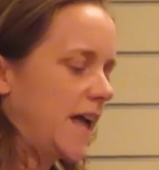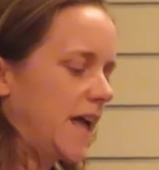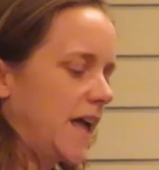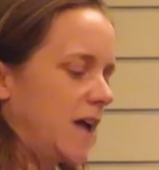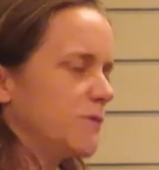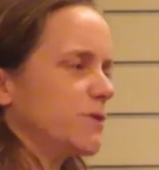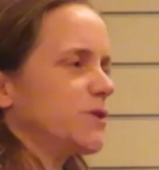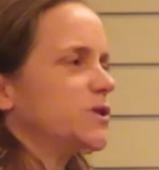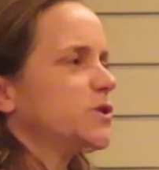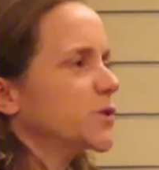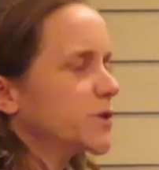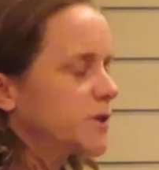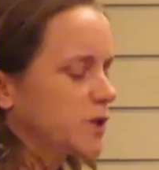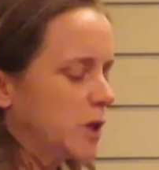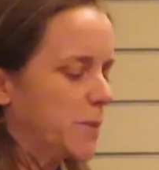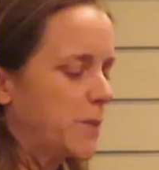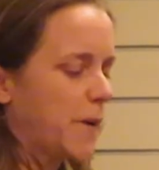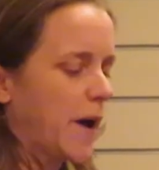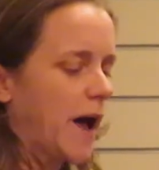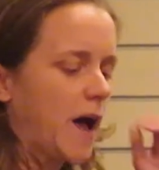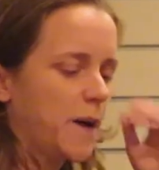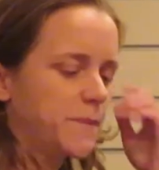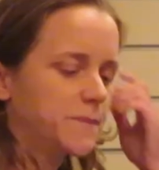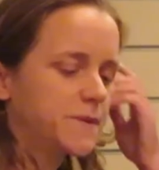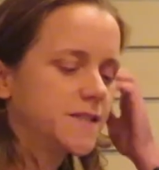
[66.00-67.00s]
It was also
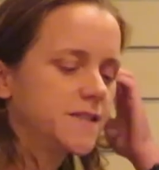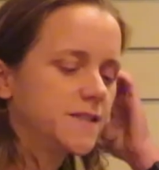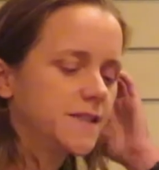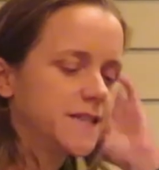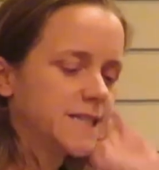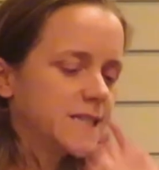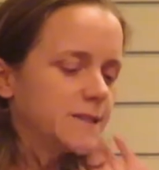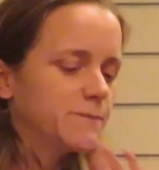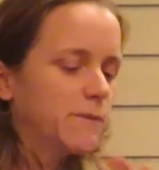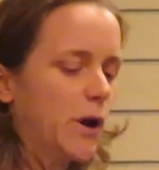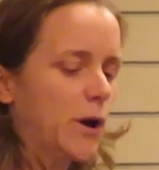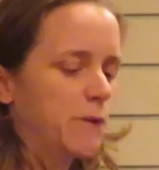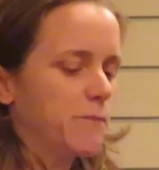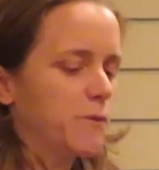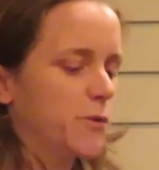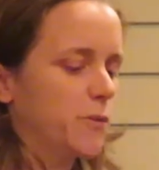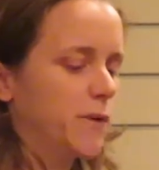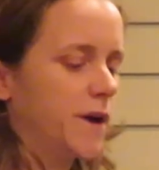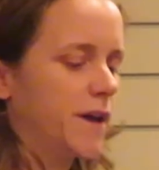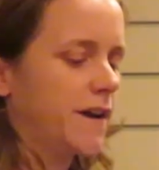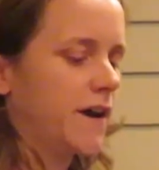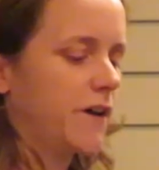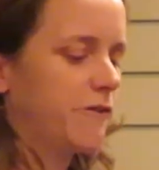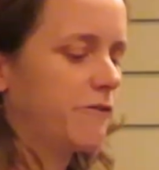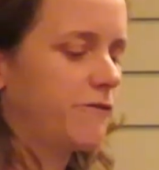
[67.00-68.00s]
perhaps this moment
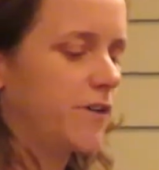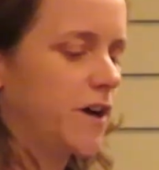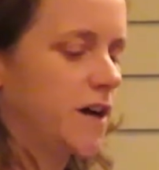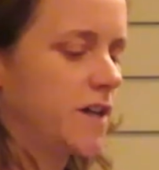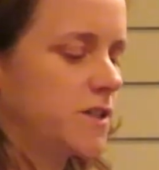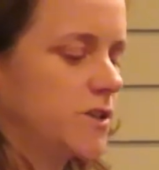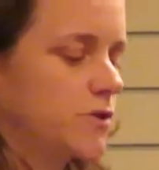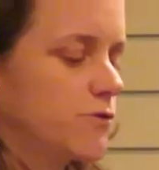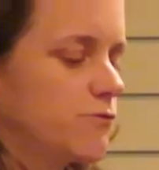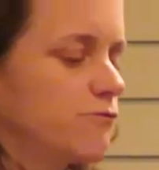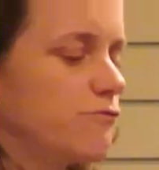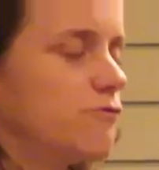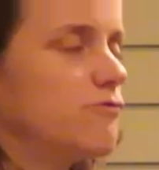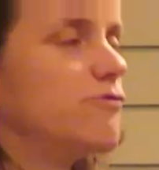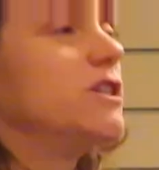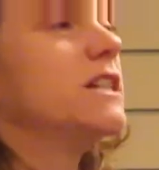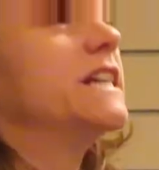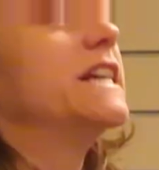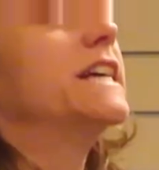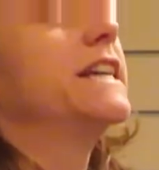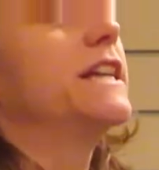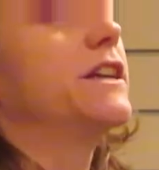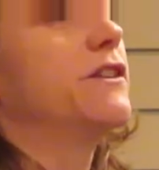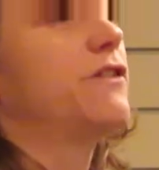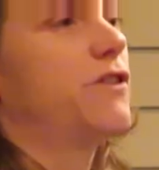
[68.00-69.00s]
when I first
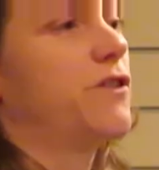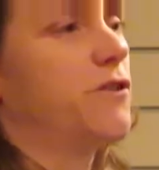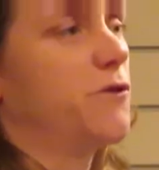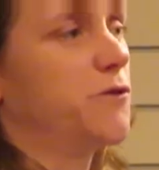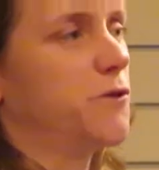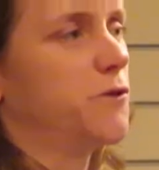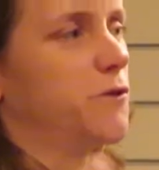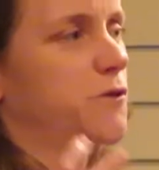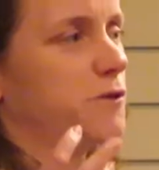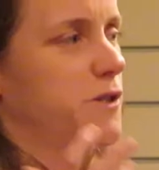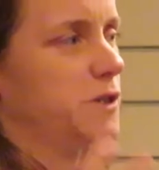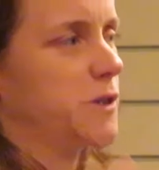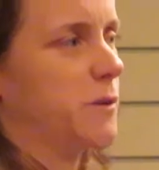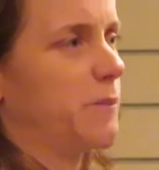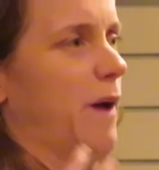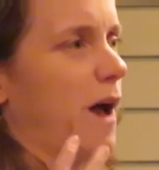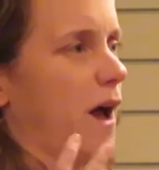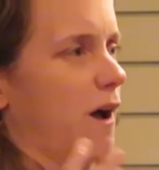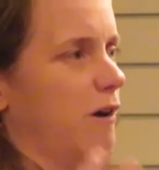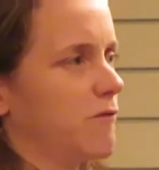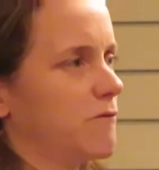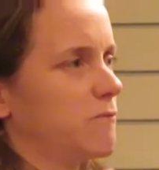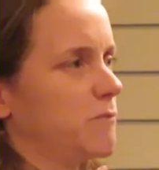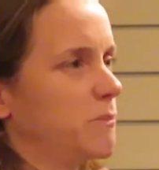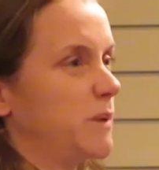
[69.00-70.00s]
really thought
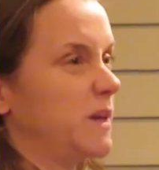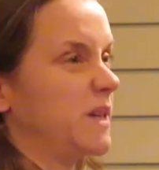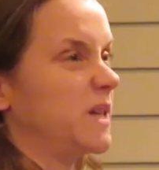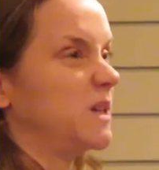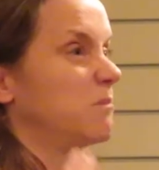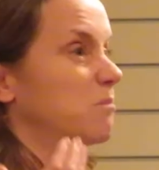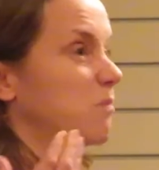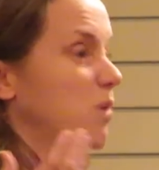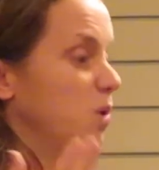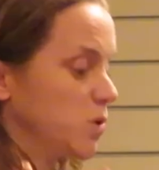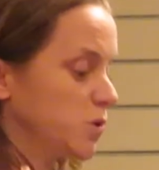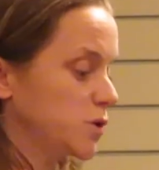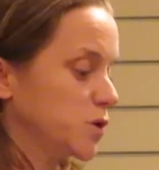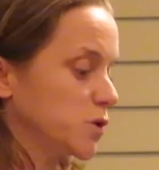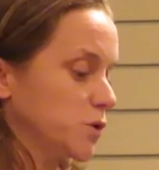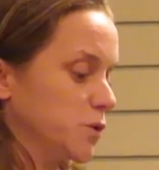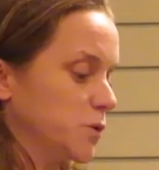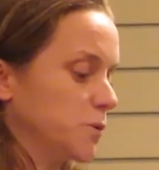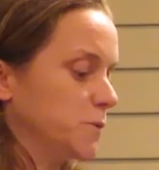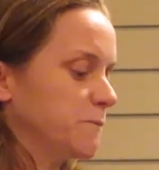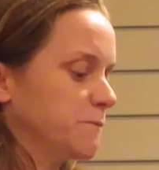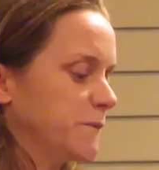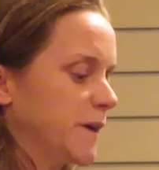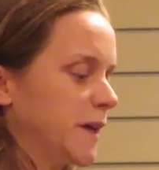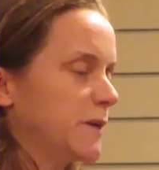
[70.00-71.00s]
about being
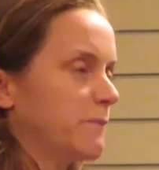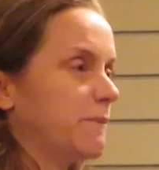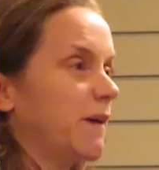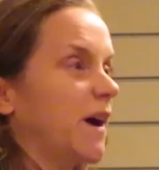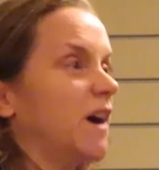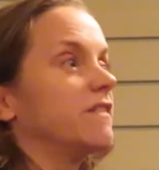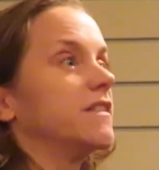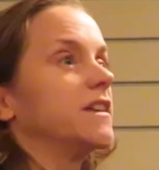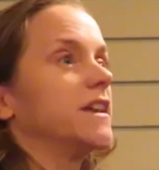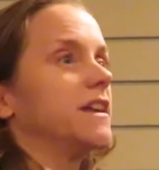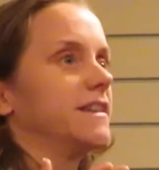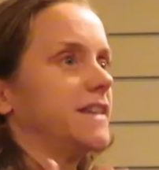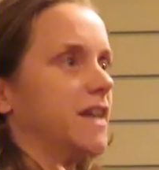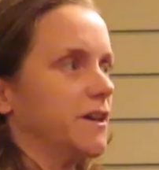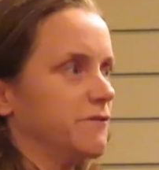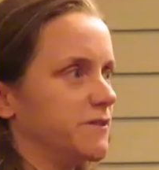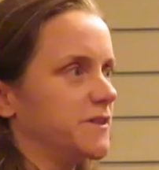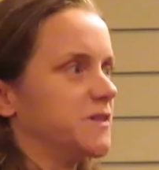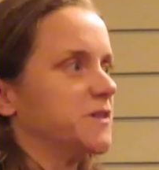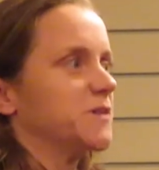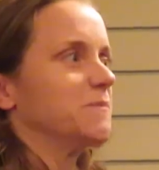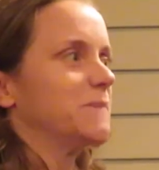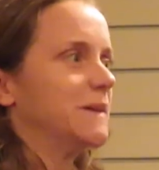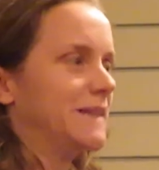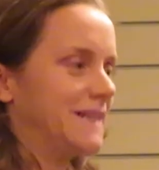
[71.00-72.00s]
mortal and about the
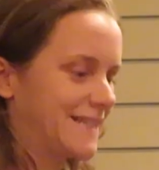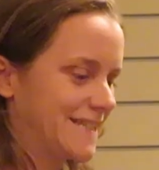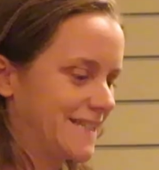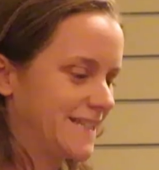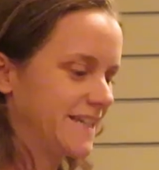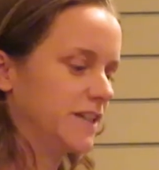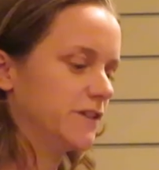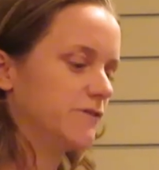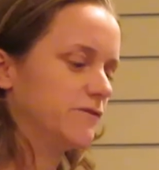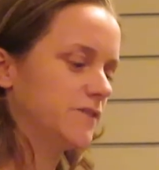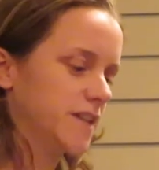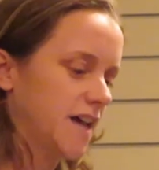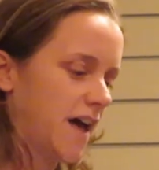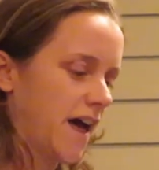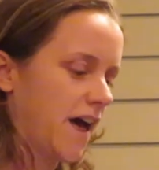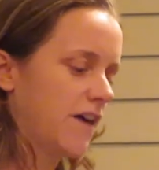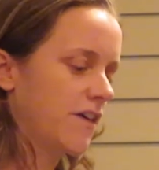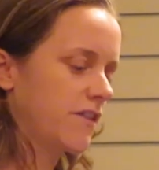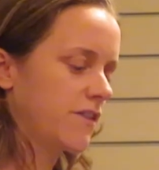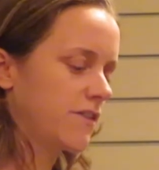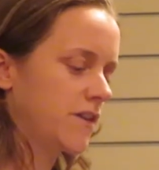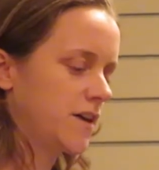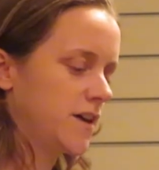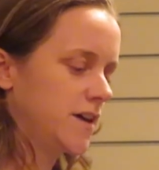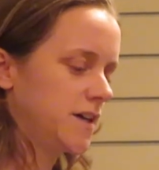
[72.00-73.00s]
inevitability of
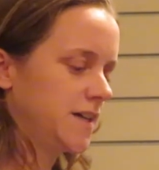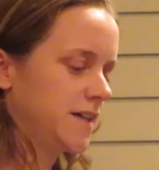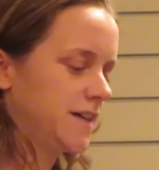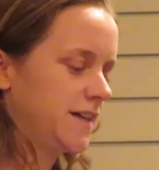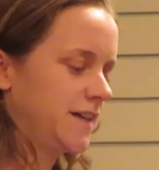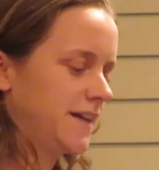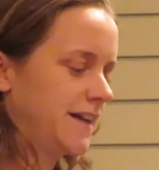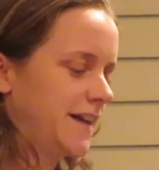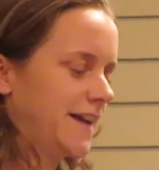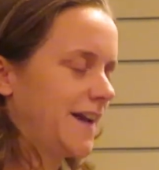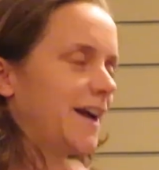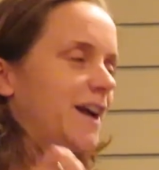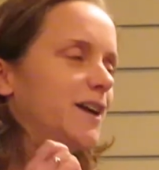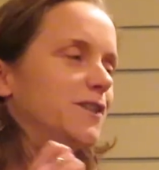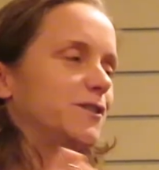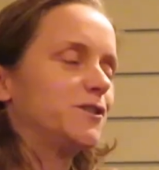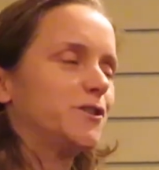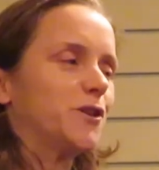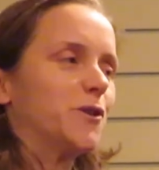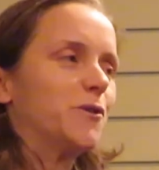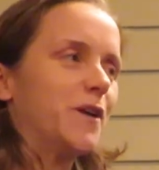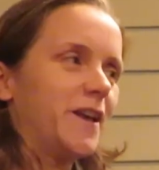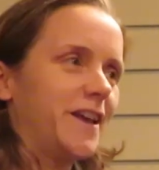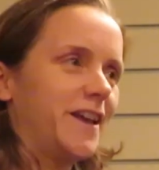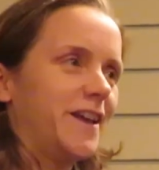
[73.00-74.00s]
death. And
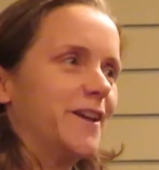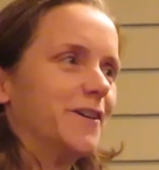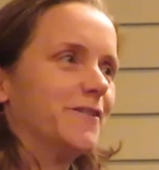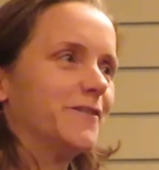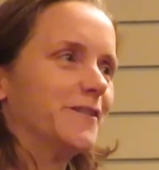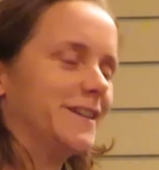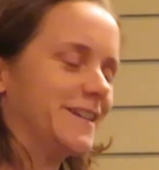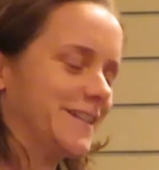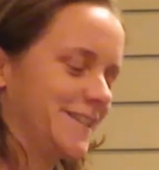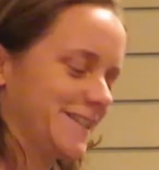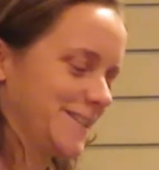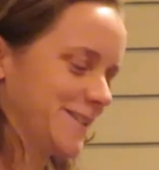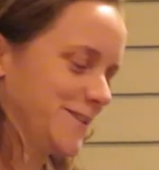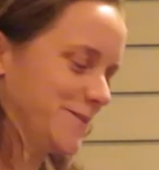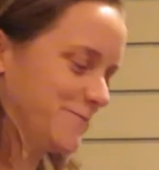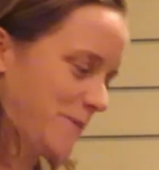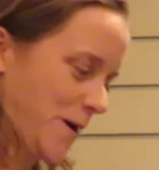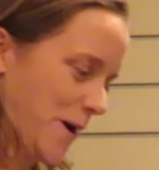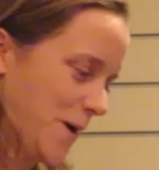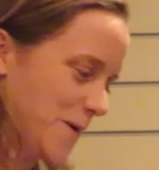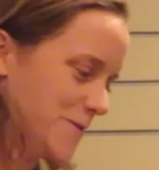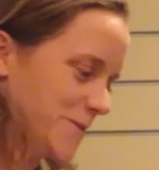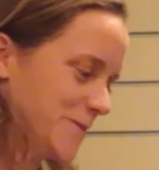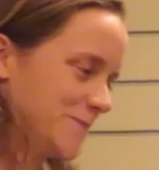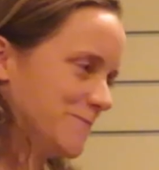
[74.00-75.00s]
so here is the
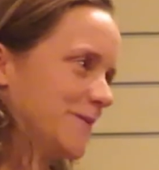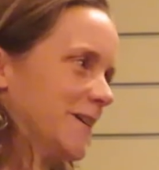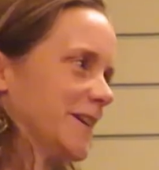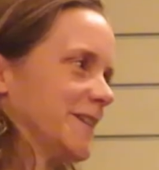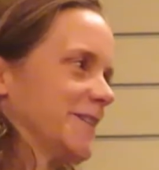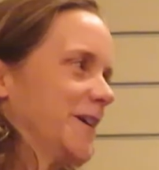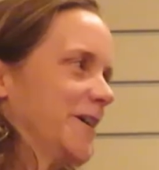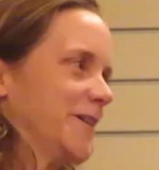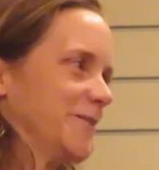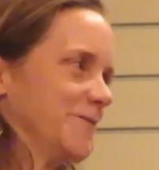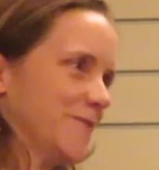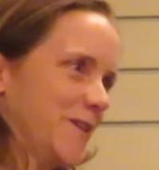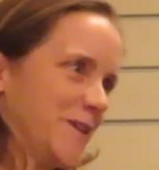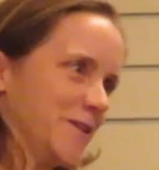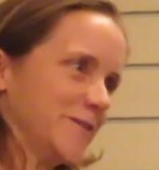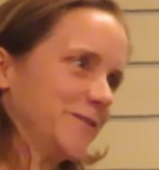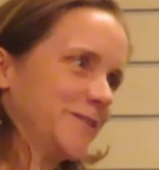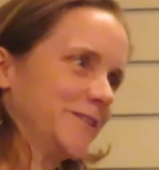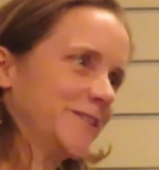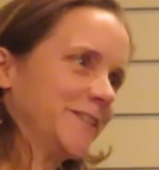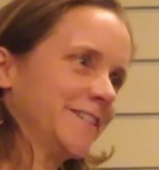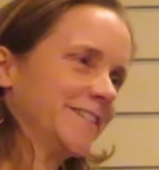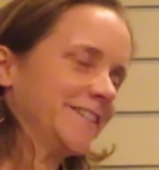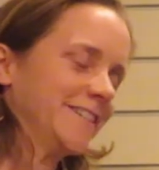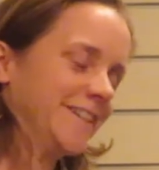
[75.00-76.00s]
poem that I
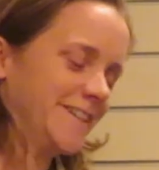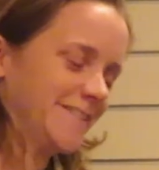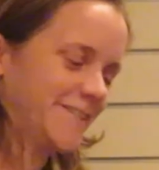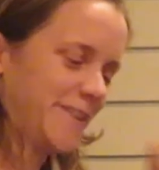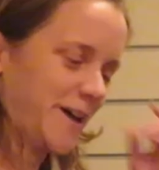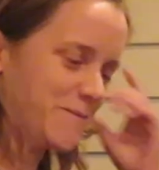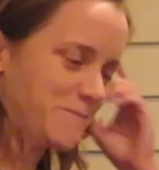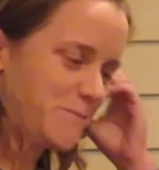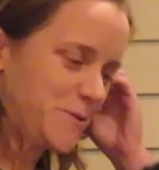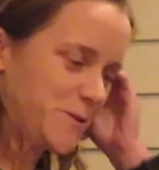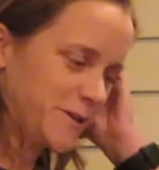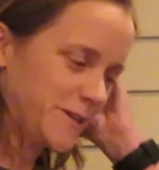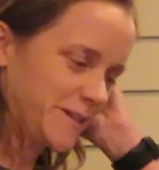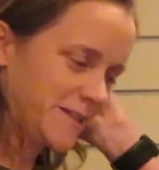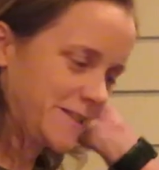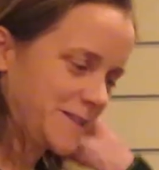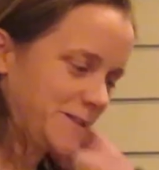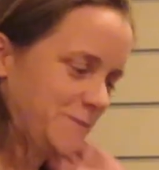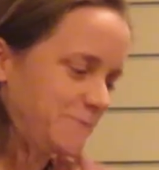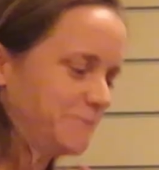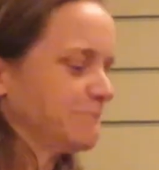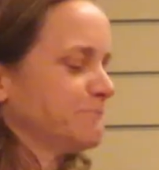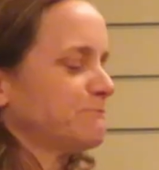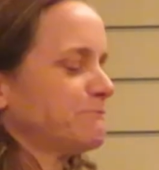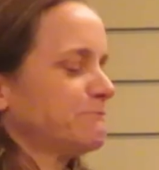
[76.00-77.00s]
wrote at that
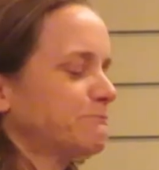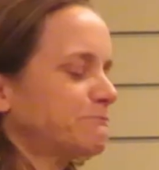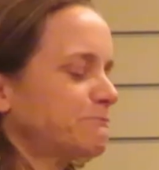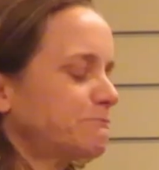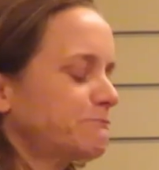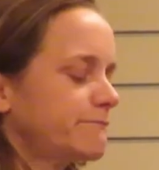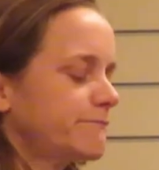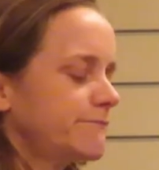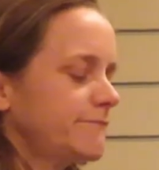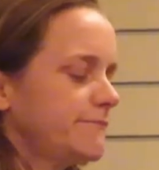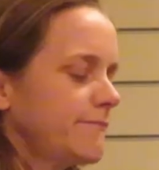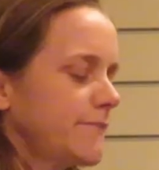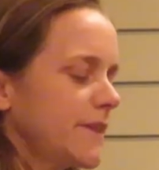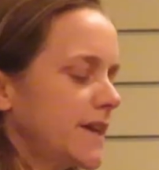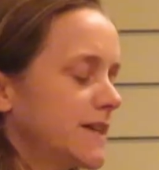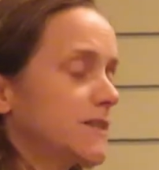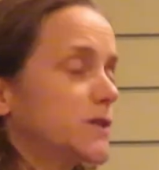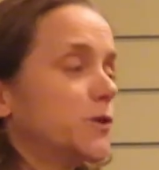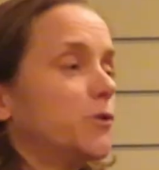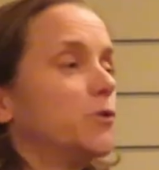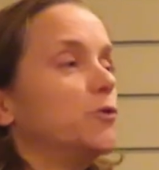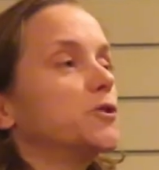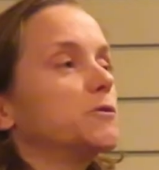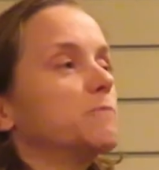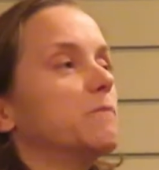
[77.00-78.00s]
point.
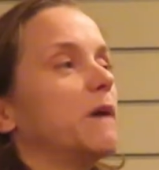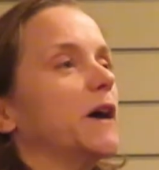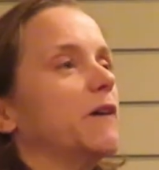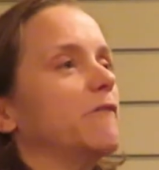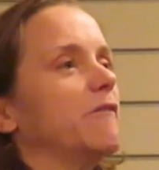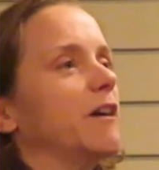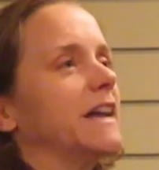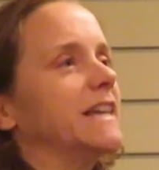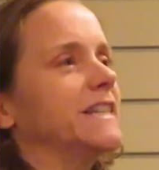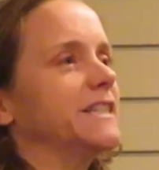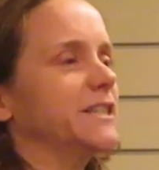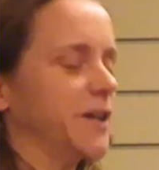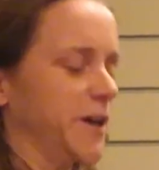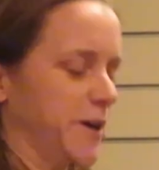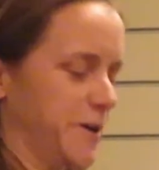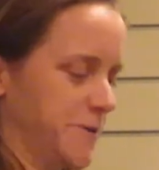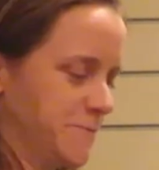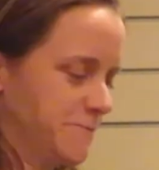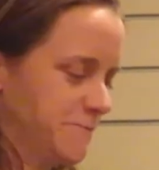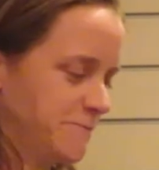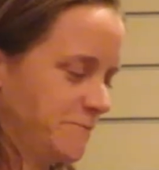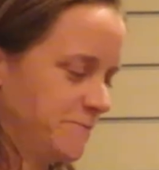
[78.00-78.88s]
It's called My Radio.